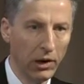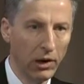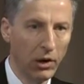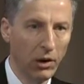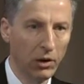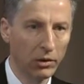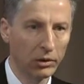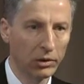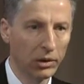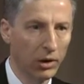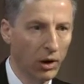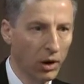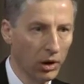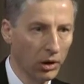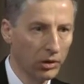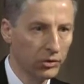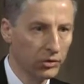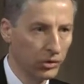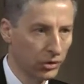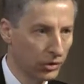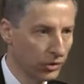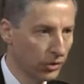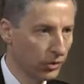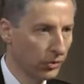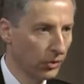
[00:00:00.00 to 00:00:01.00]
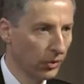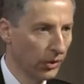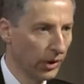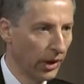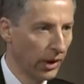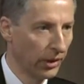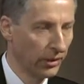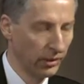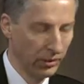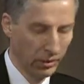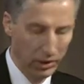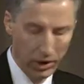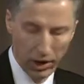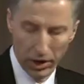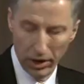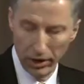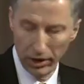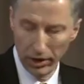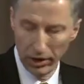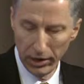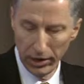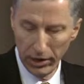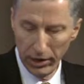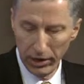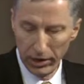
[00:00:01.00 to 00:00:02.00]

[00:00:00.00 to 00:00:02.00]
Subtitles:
oncologist to another, I